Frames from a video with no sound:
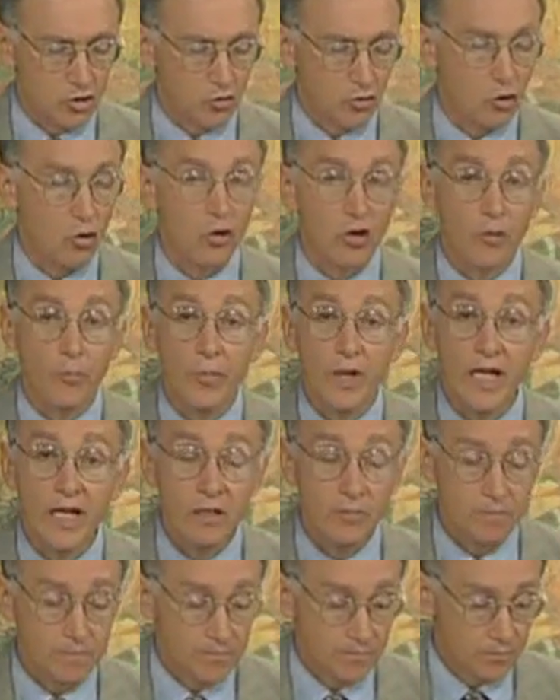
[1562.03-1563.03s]

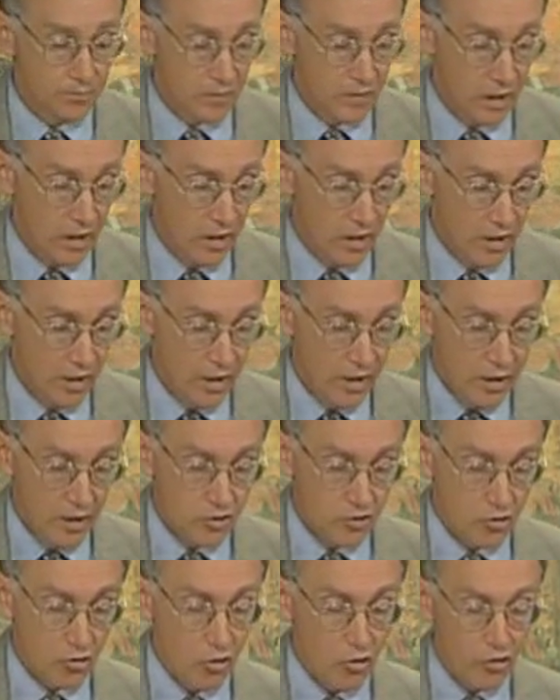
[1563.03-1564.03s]
Drokmi.
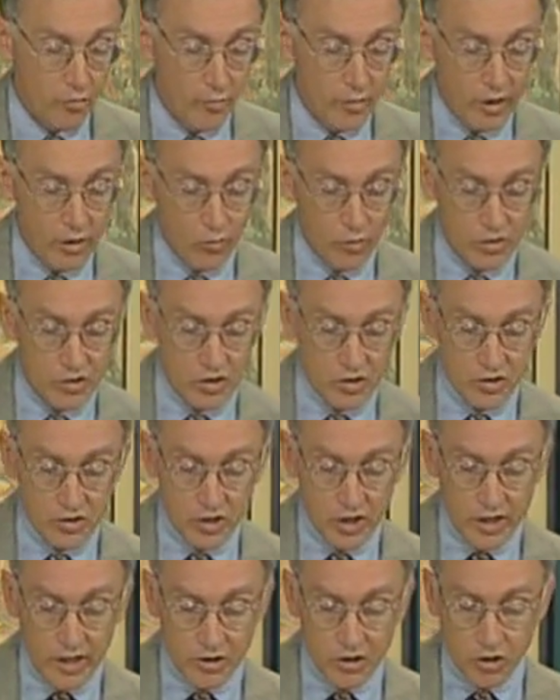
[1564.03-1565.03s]
Drokmi was the
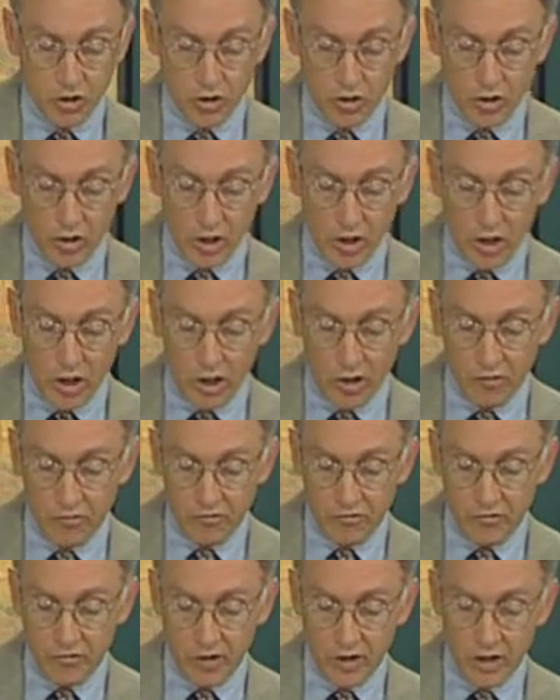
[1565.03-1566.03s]
teacher
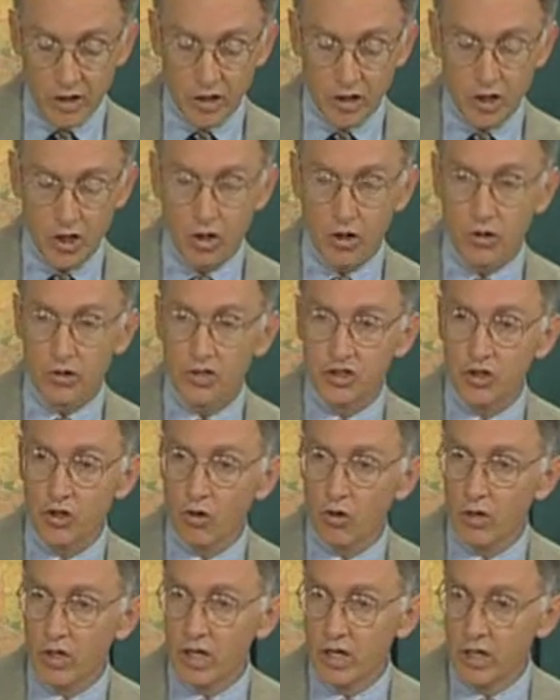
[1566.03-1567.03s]
of
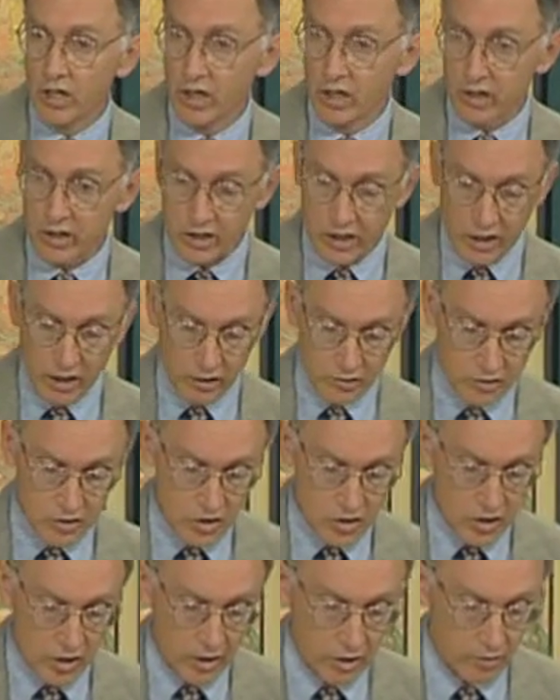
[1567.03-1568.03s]
Kunchok
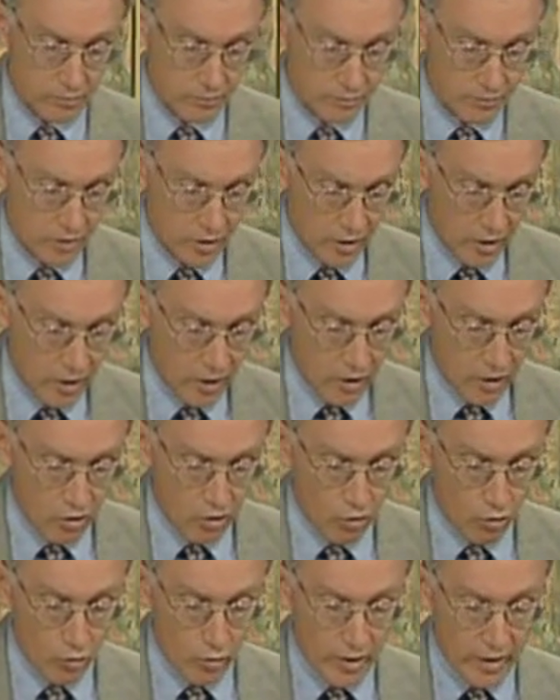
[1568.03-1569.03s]
Gyaltsen,
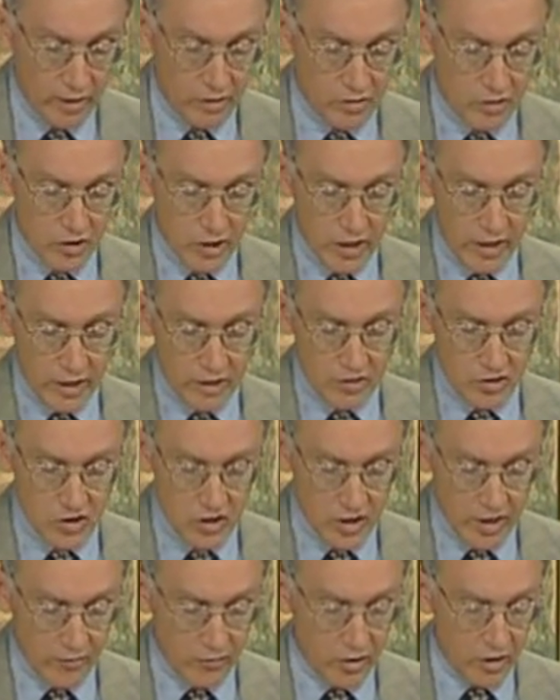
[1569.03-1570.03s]
who in
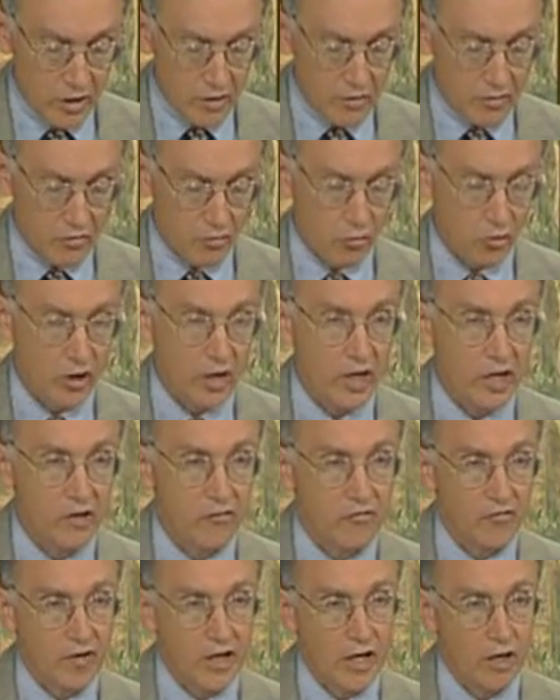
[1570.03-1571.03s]

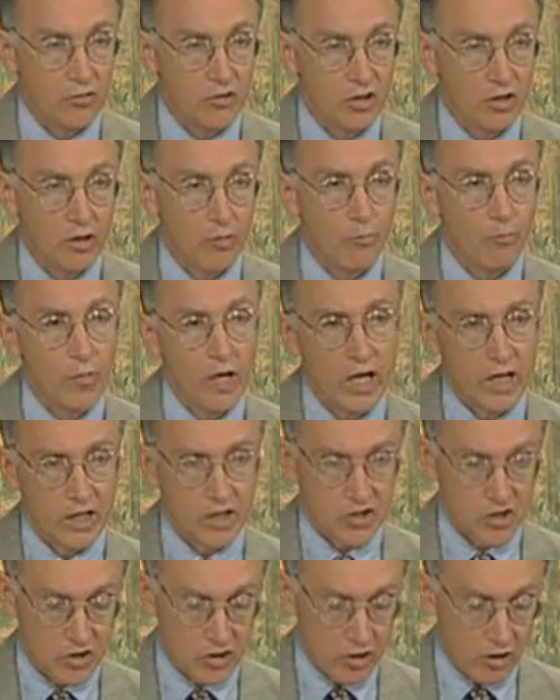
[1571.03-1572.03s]
1073 founded a
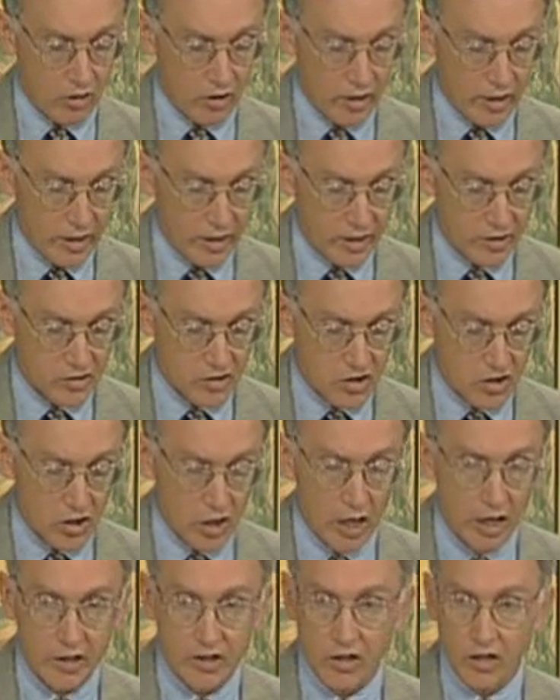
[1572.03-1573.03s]
monastery at
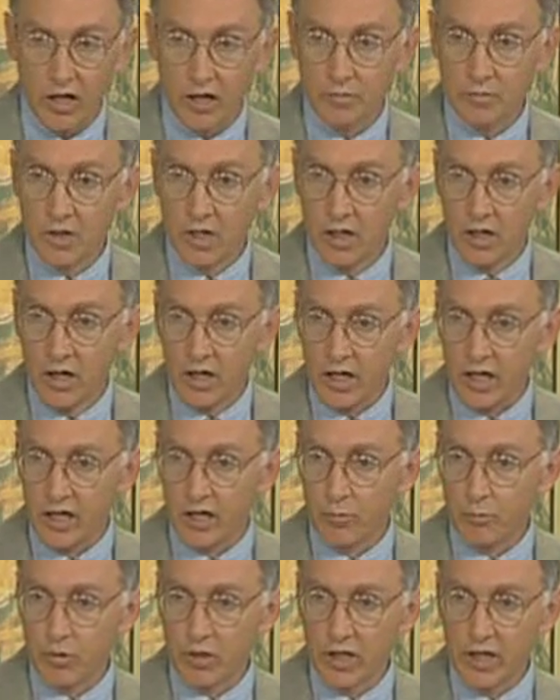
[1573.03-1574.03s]
Sakya
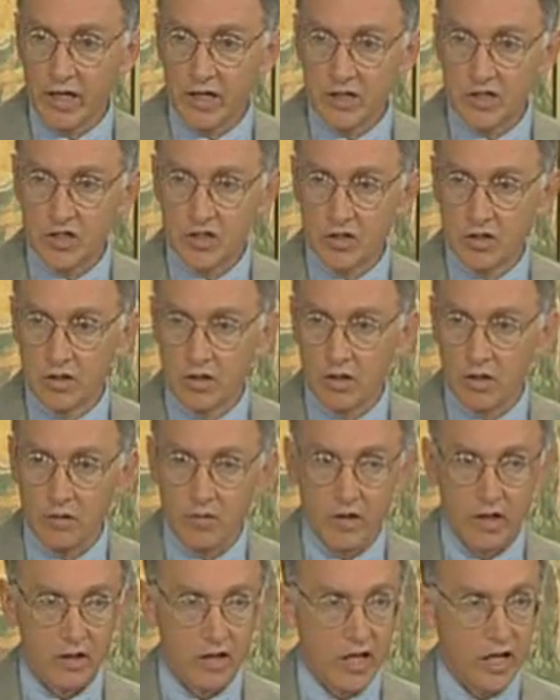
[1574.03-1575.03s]
in a place
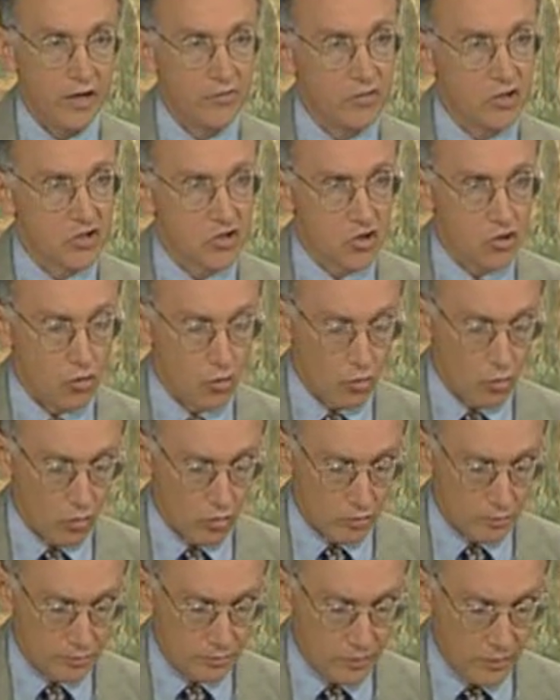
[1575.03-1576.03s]
that gave the
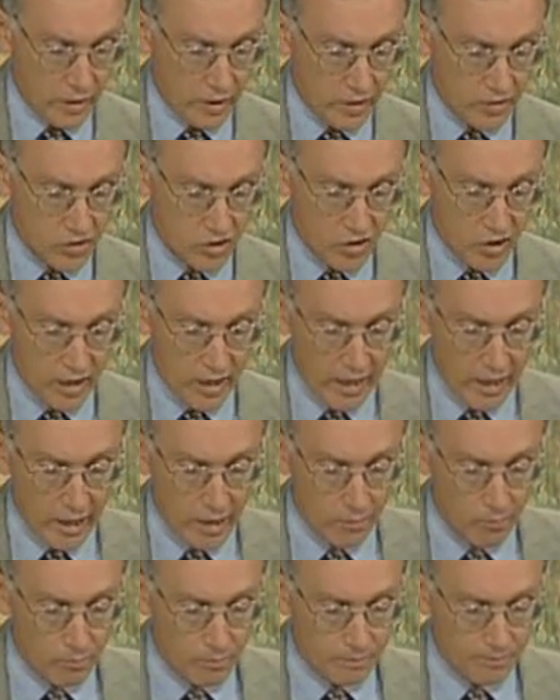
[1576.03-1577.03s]
school its
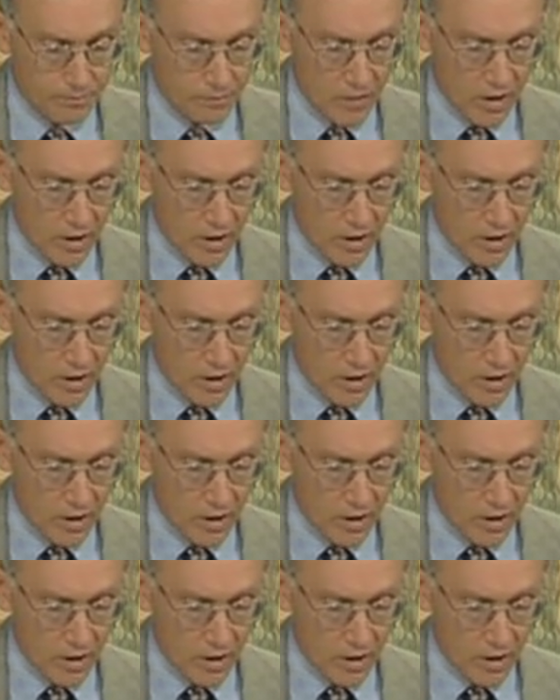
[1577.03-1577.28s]
name.